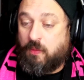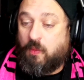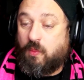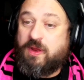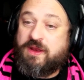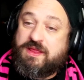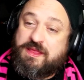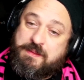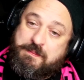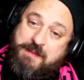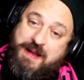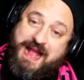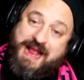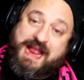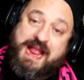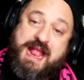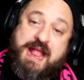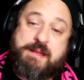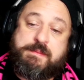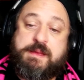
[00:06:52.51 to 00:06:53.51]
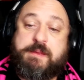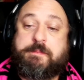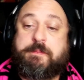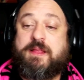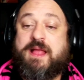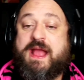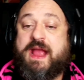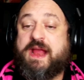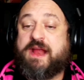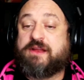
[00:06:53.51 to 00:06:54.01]
And one of the
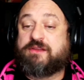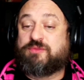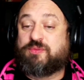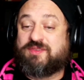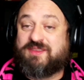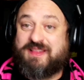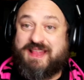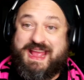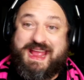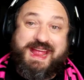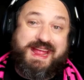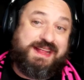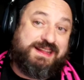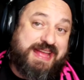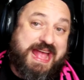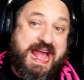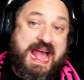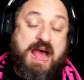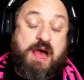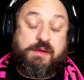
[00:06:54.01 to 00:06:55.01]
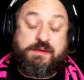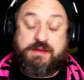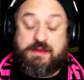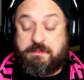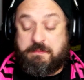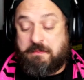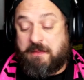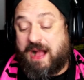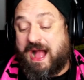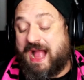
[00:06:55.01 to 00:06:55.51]
Miami players was laying down,
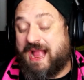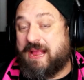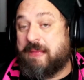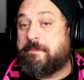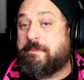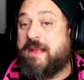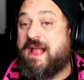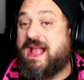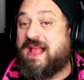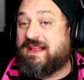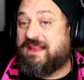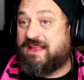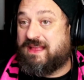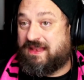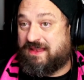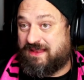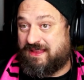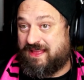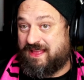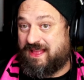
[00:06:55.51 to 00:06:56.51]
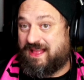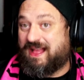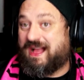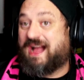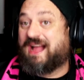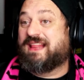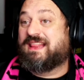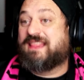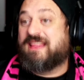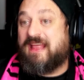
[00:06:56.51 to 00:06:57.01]
in my opinion.
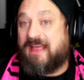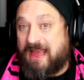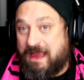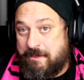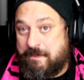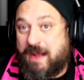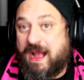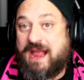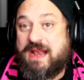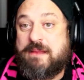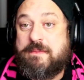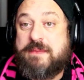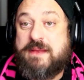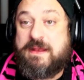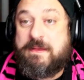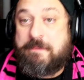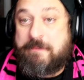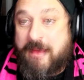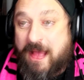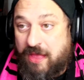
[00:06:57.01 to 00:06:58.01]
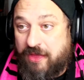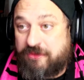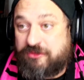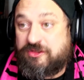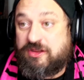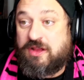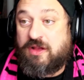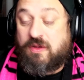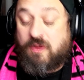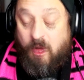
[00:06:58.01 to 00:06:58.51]
I think he might have been
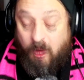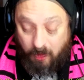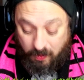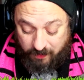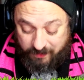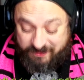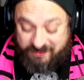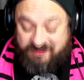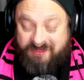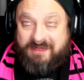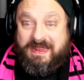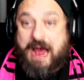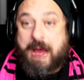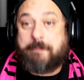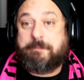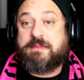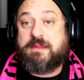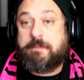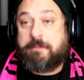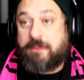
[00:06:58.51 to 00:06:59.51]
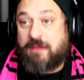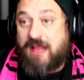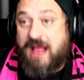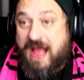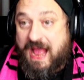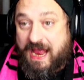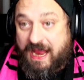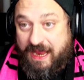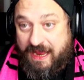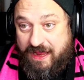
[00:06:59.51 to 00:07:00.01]
embellishing the call to stop the
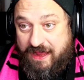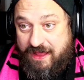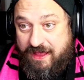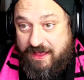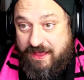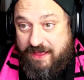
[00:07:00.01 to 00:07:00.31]
play.